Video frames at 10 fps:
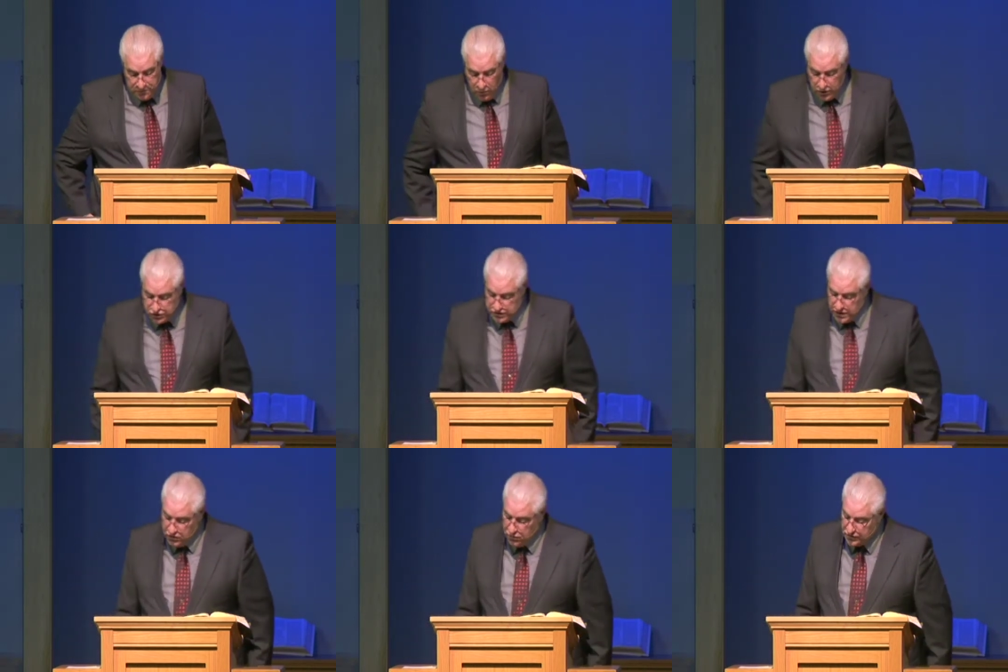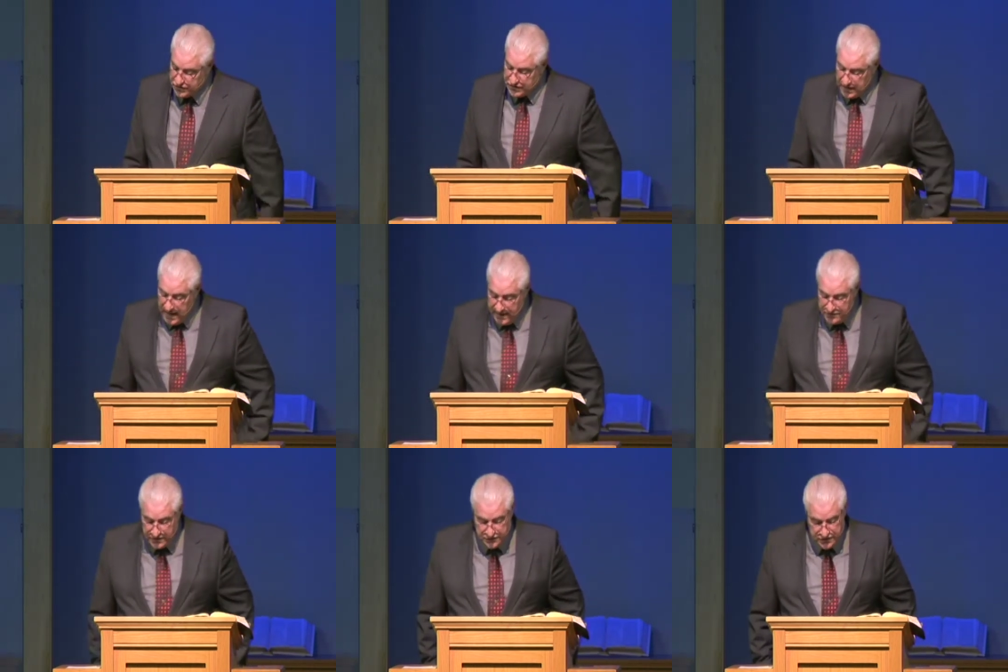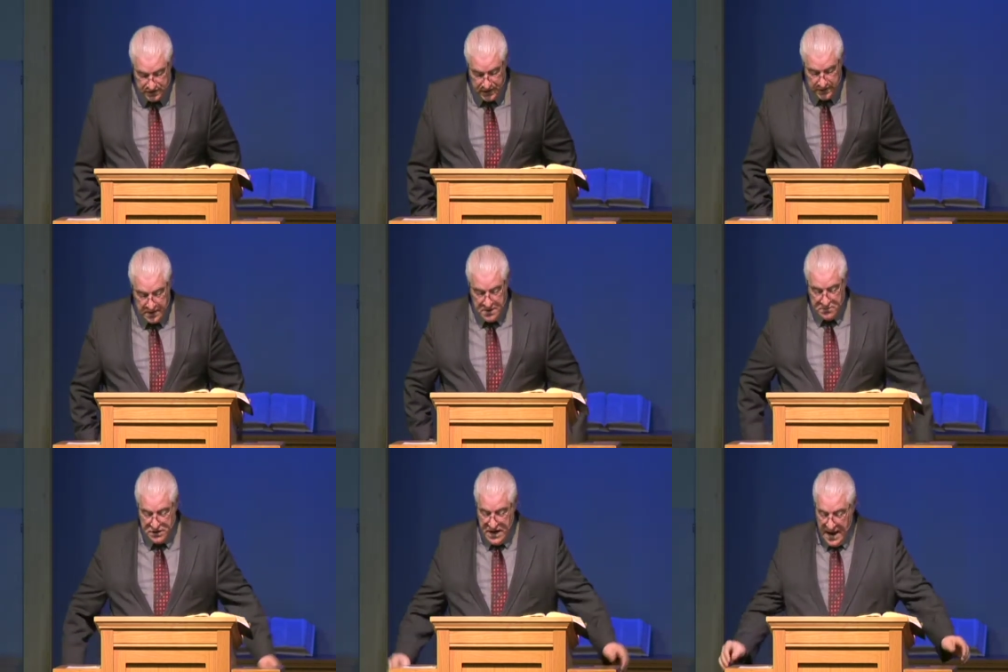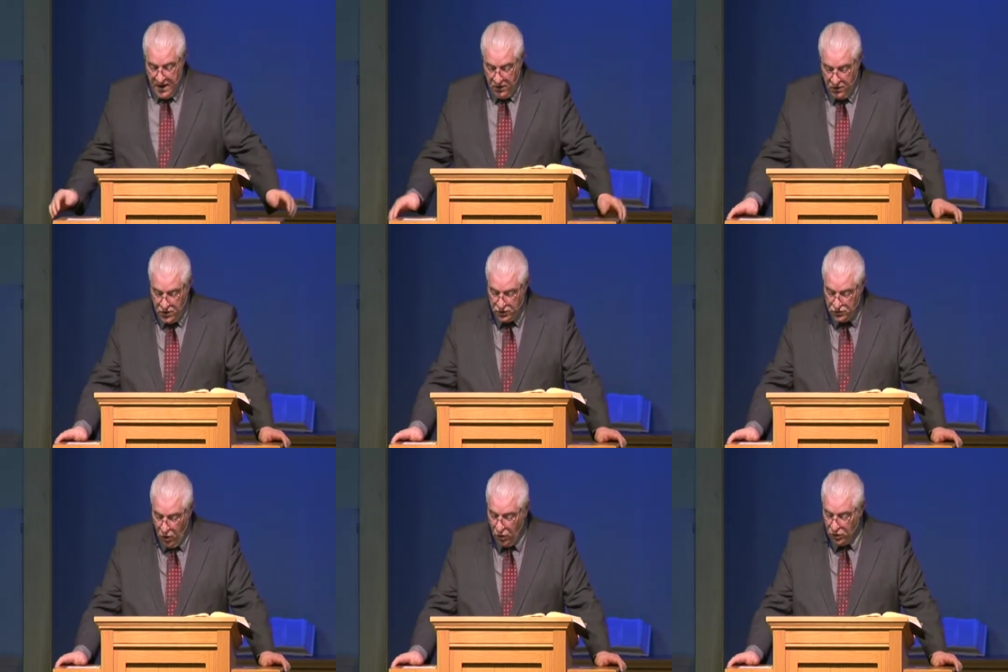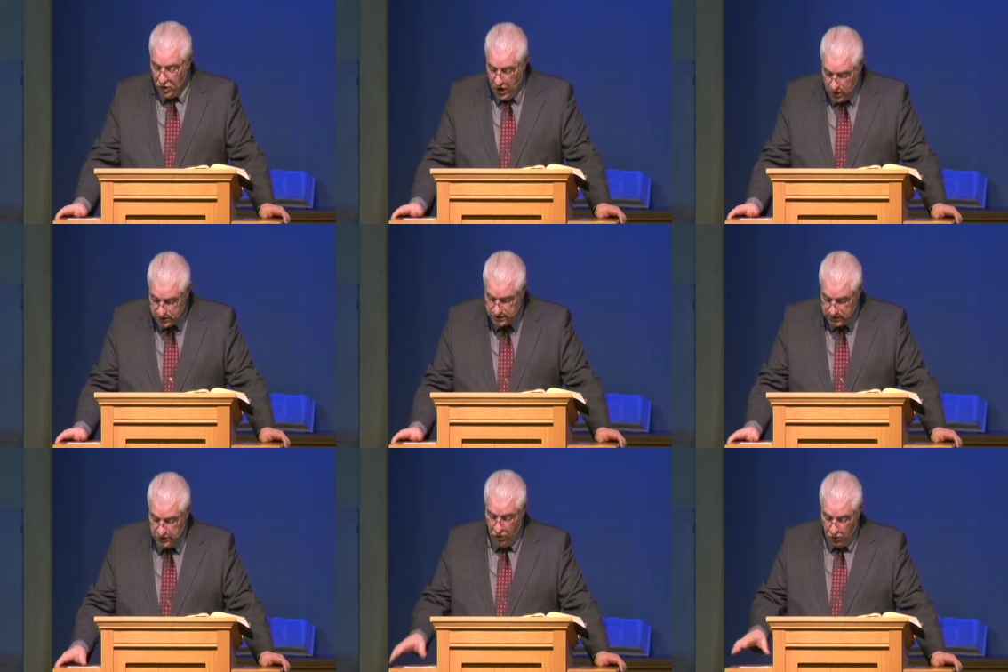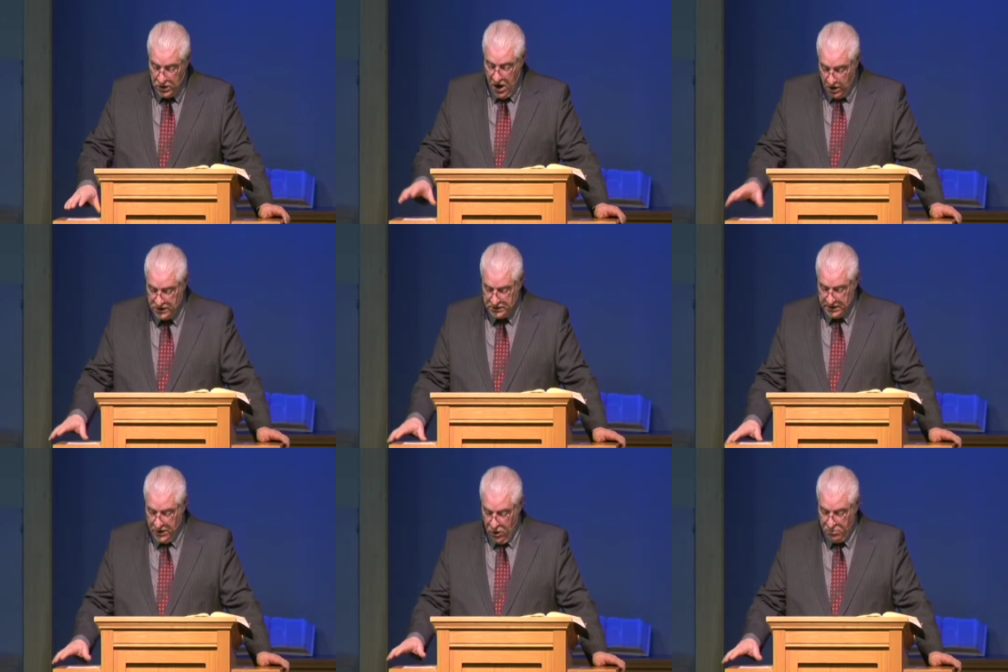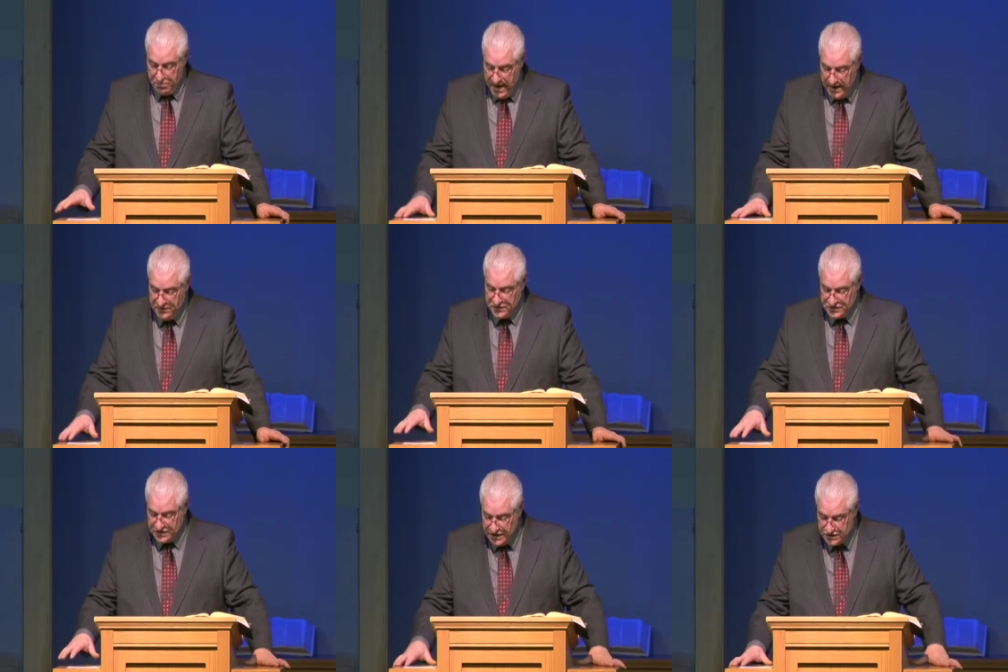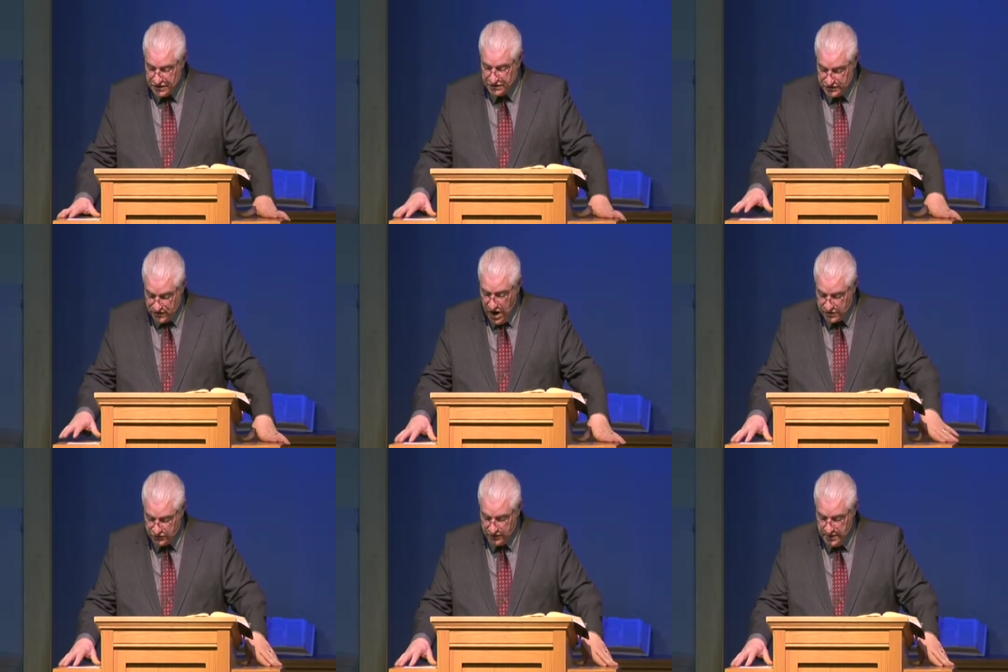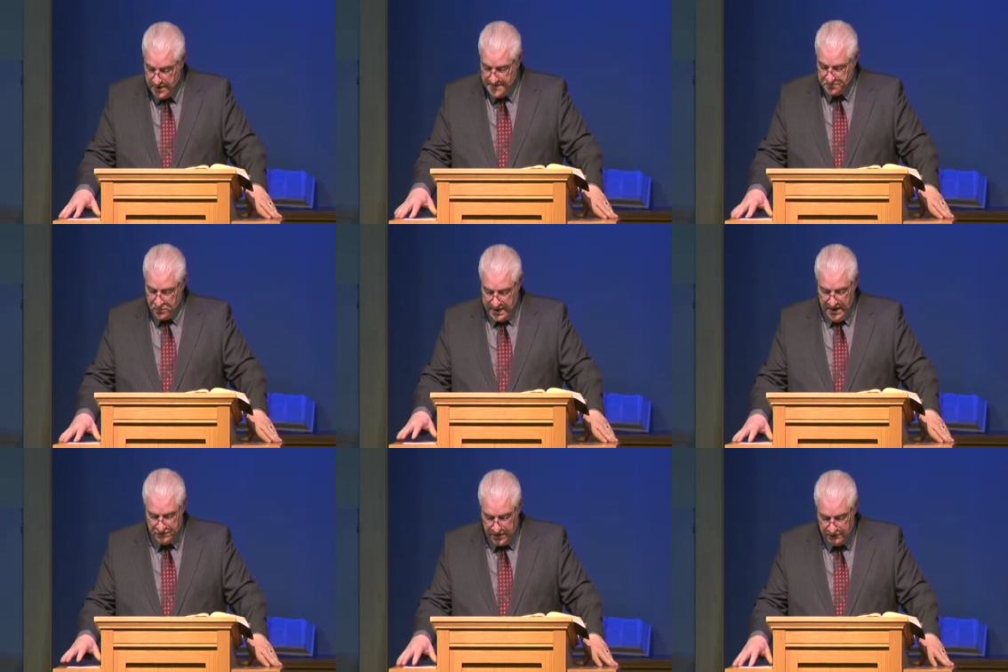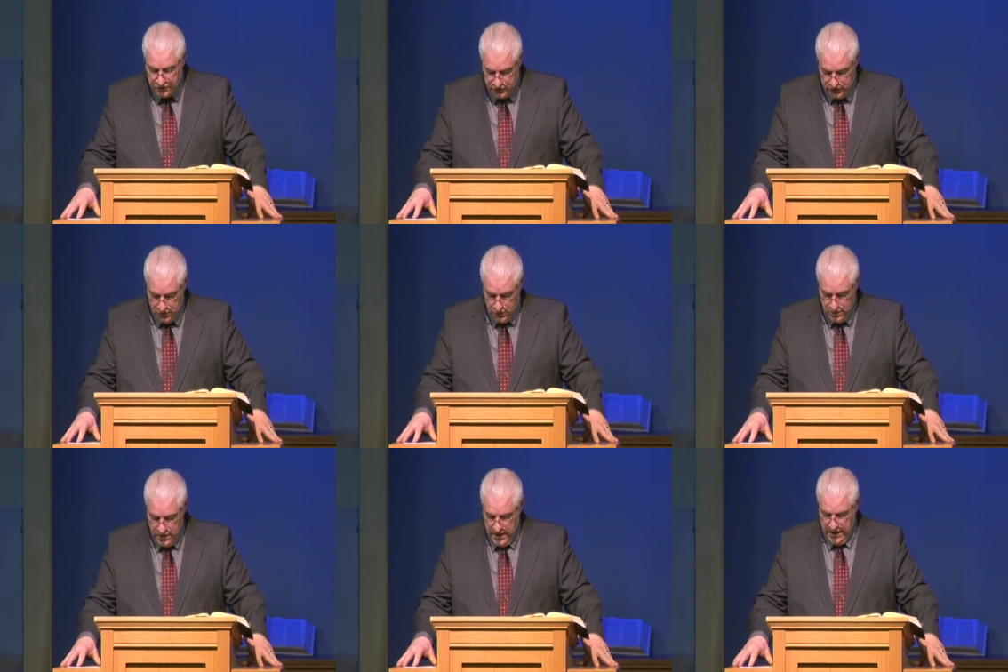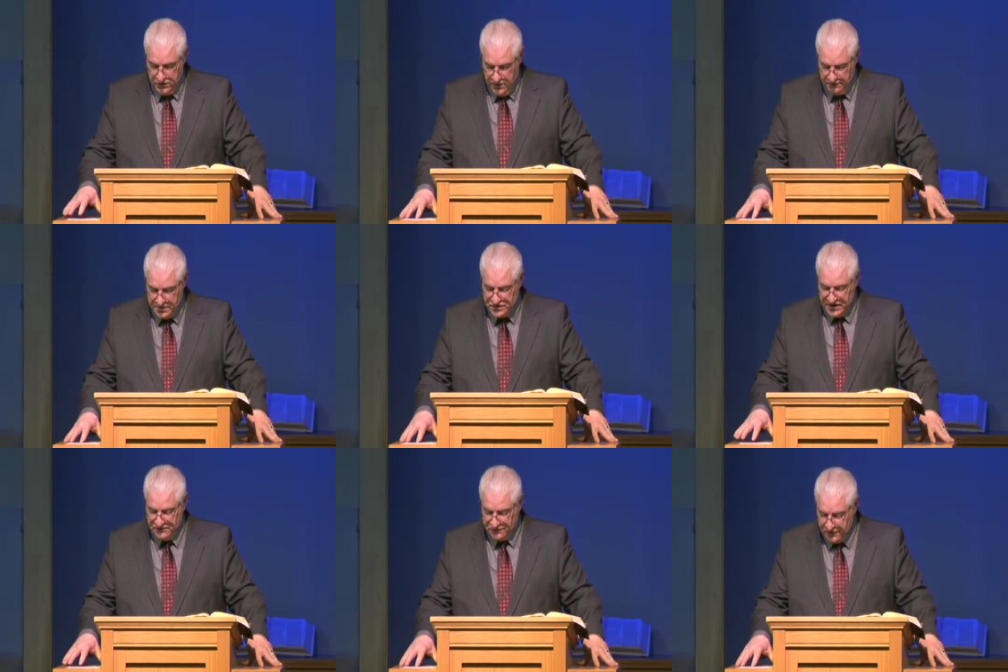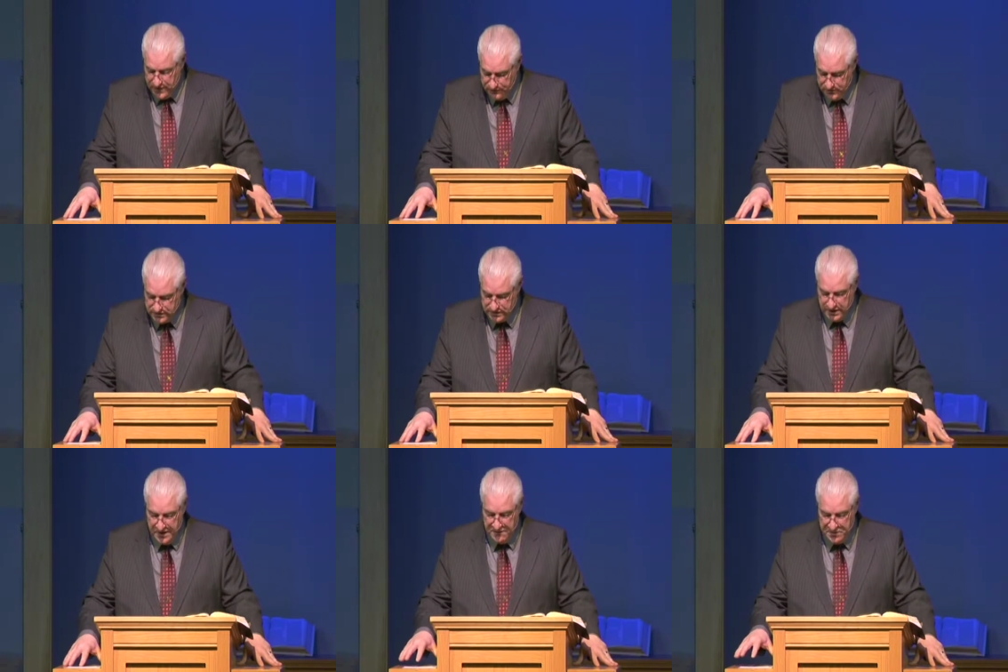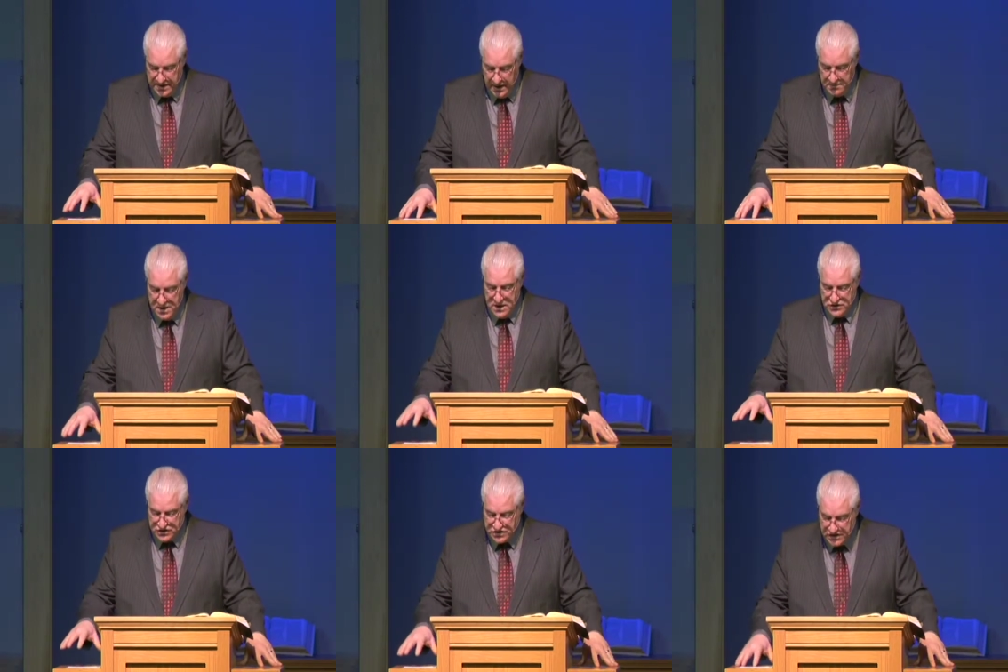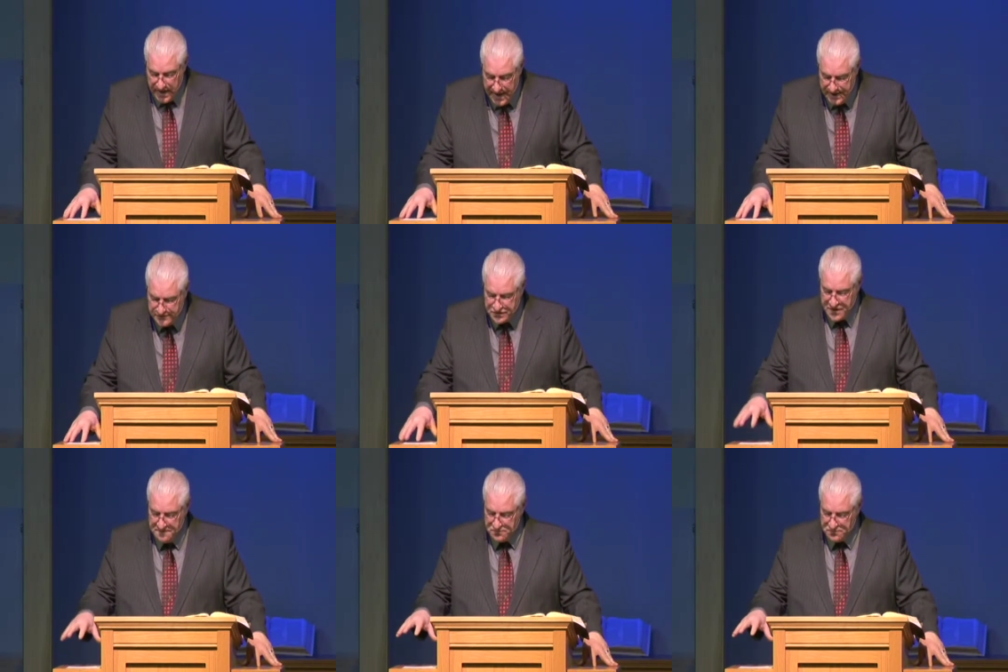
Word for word: once you were slaves of sin, but now you wholehearted, wholeheartedly obey this teaching, this doctrine we have given to you. And you have been set free from sin and have become slaves